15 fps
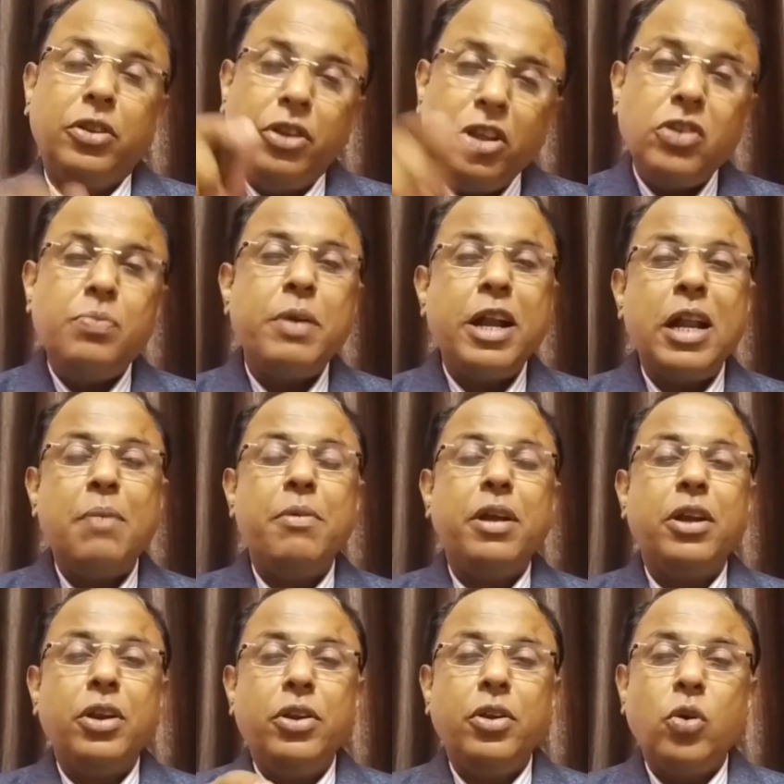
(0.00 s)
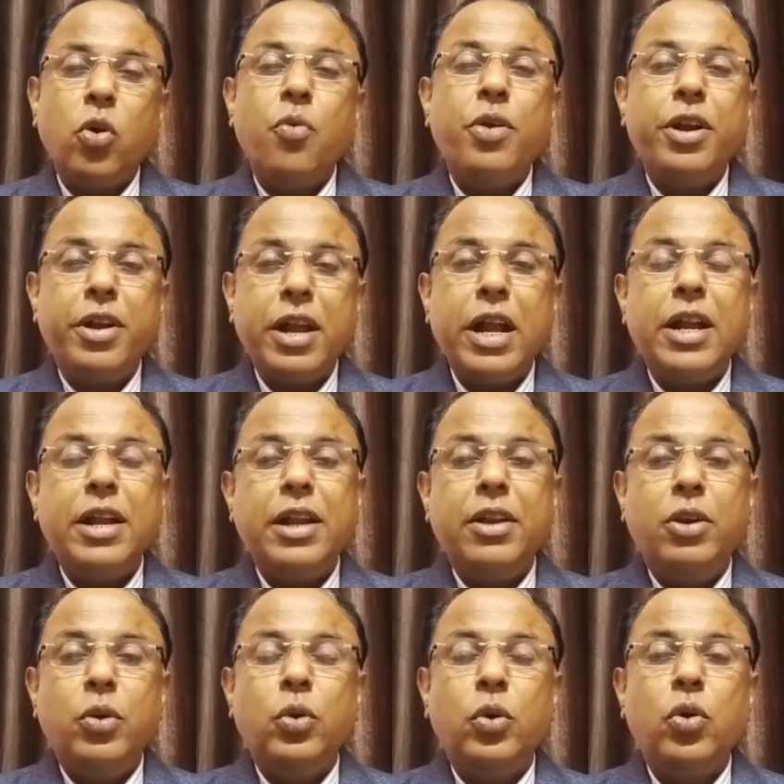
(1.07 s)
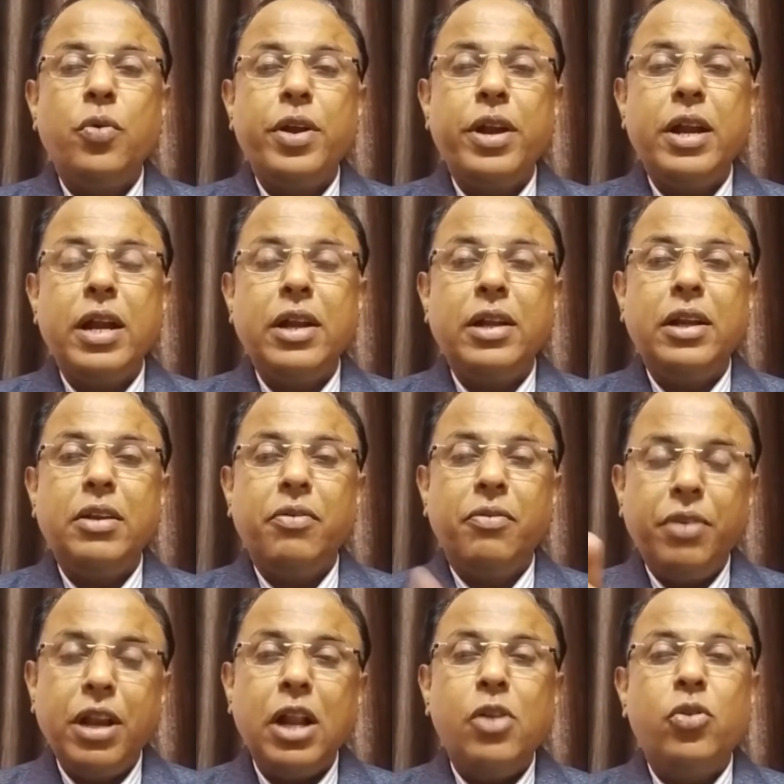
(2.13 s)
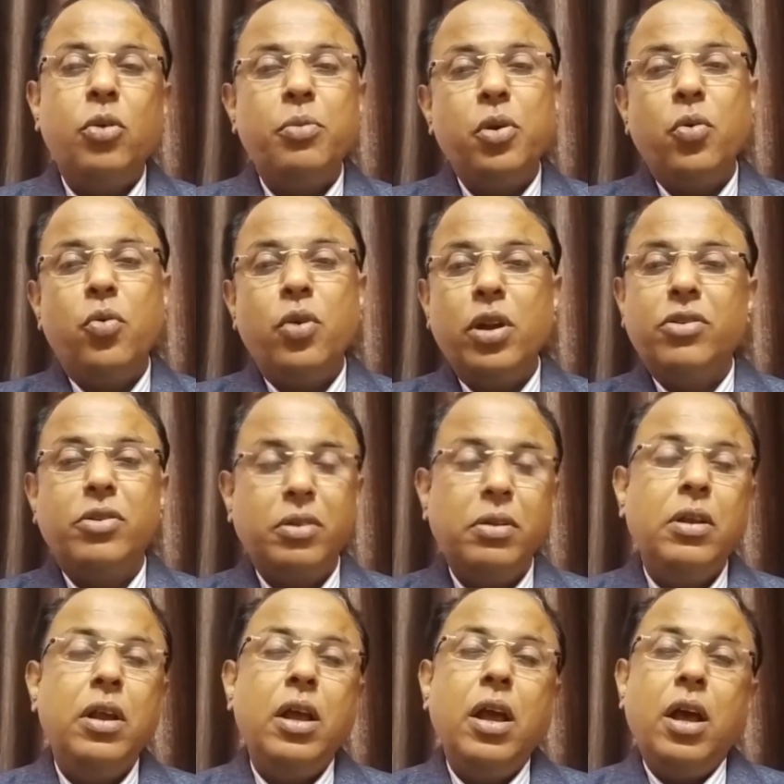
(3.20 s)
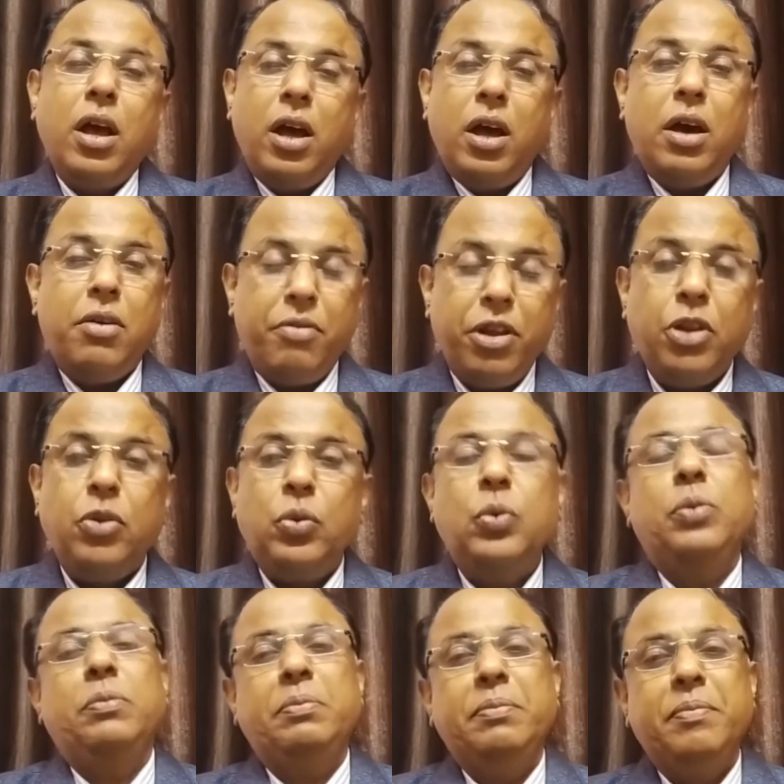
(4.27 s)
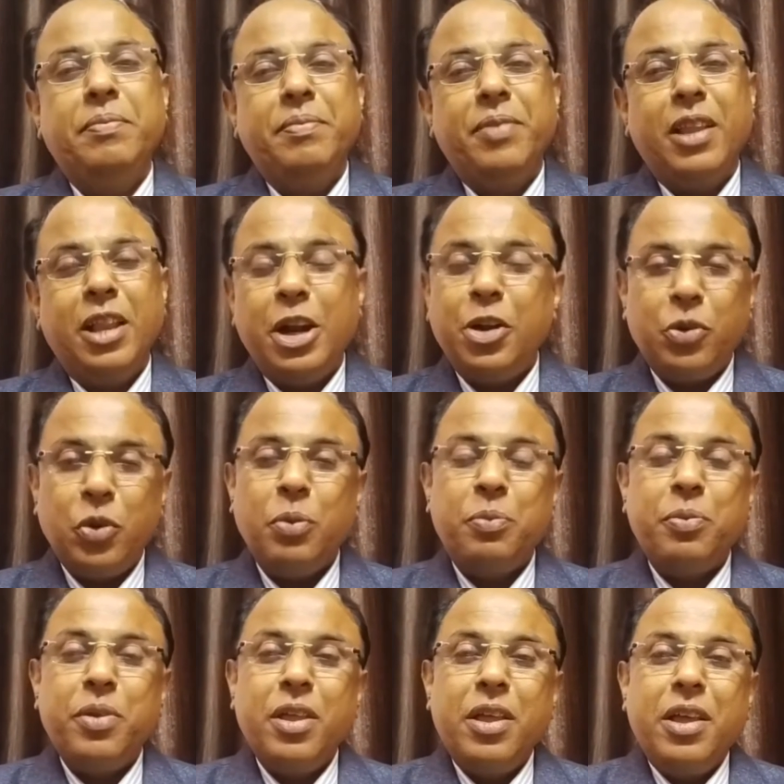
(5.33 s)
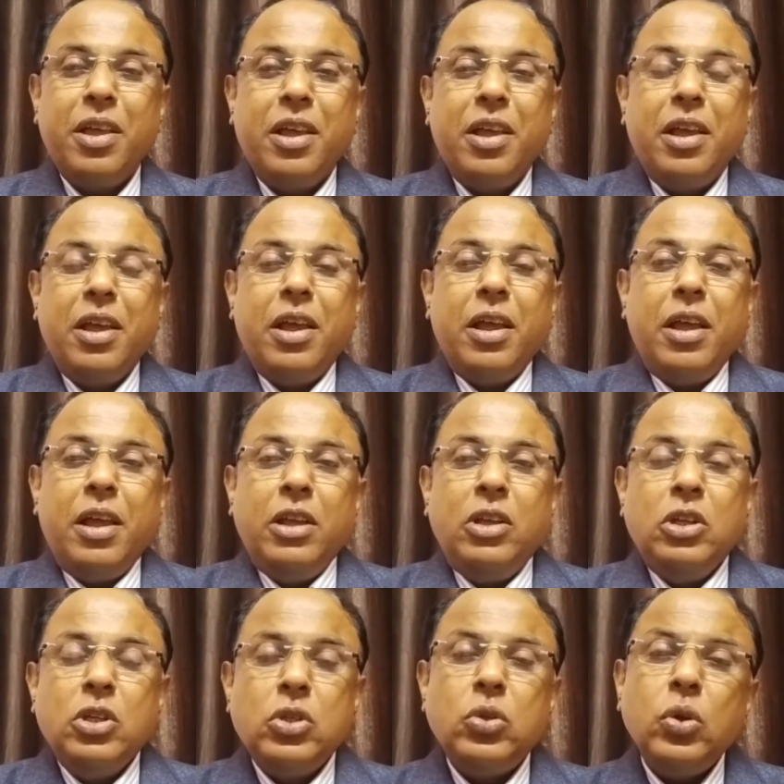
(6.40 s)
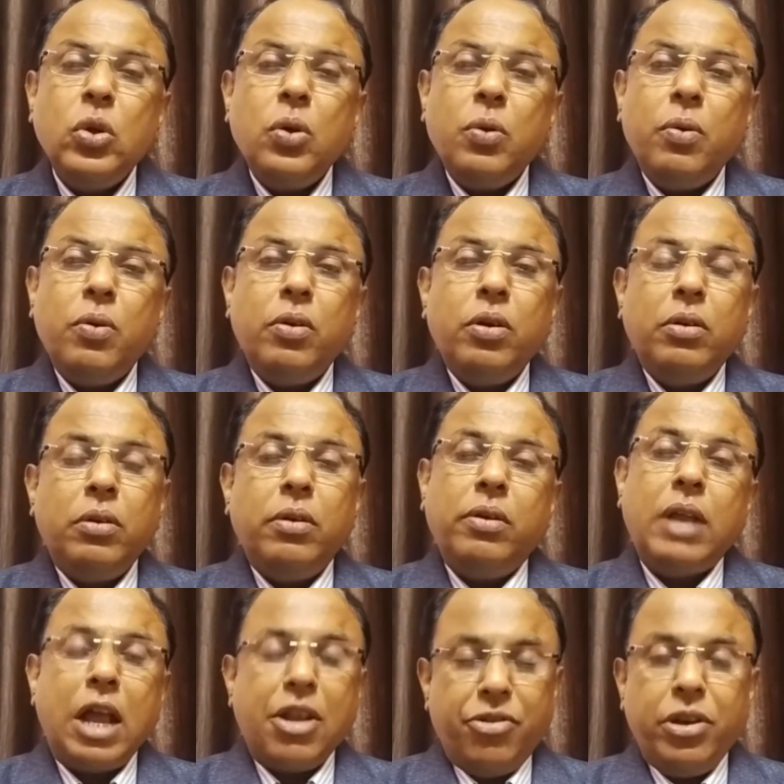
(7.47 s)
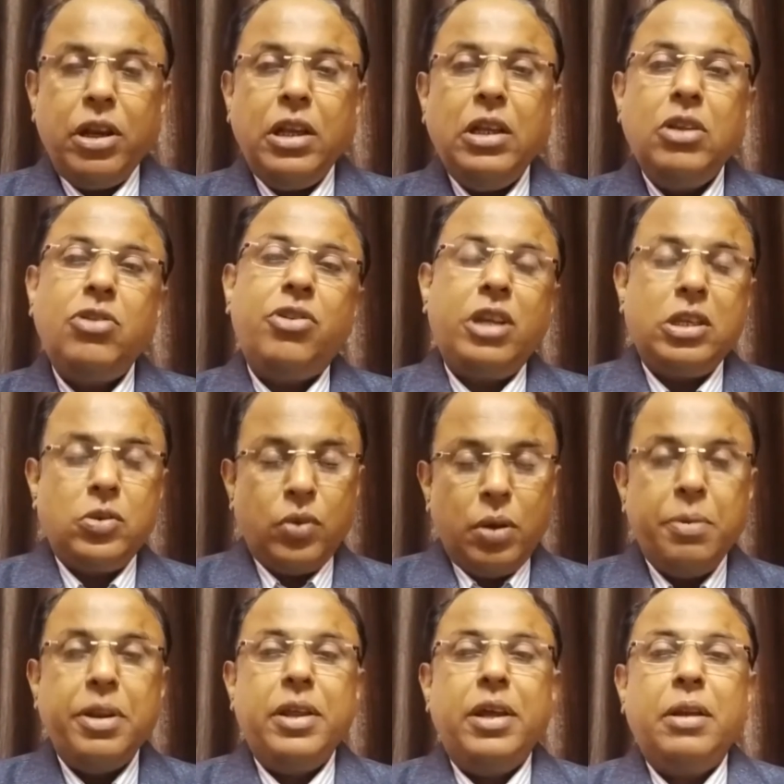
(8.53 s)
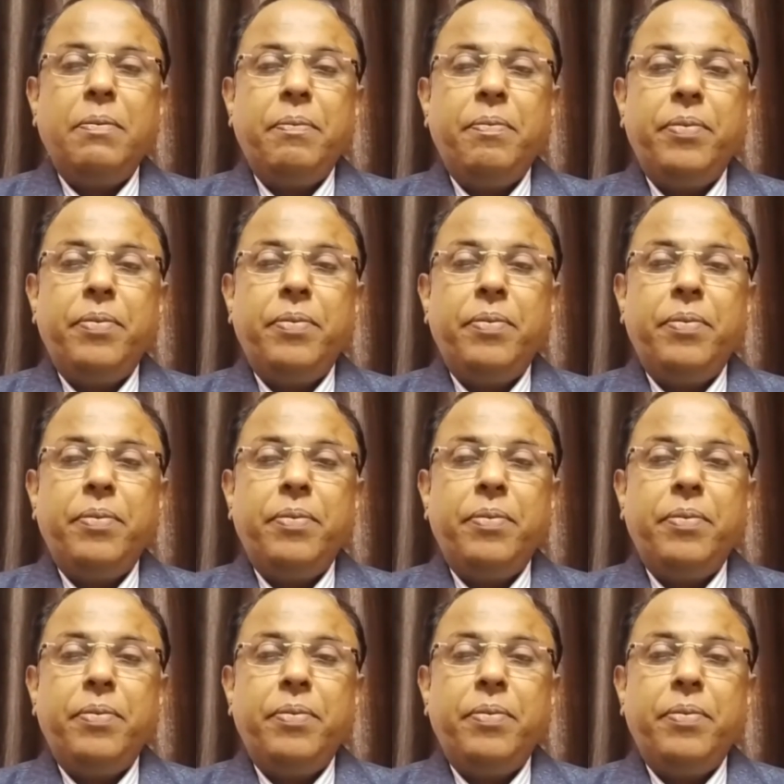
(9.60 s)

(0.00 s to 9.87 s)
this pandemic, COVID-19, due to COVID-19, will also be over very soon. Let us hope. So naturally, stress will be there,